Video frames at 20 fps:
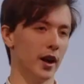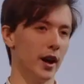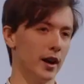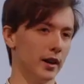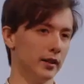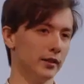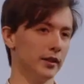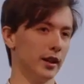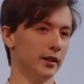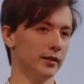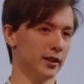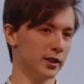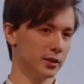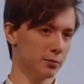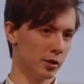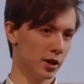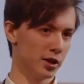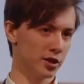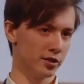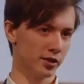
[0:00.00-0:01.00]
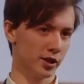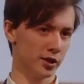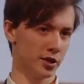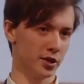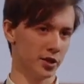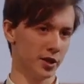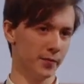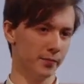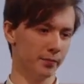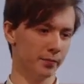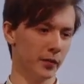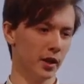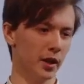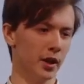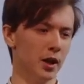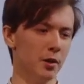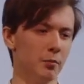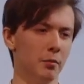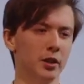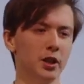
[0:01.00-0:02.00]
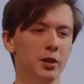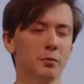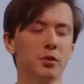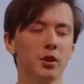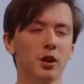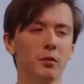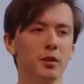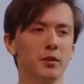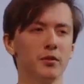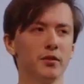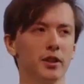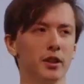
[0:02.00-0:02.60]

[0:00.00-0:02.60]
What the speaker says: and an exploration strategy, many problems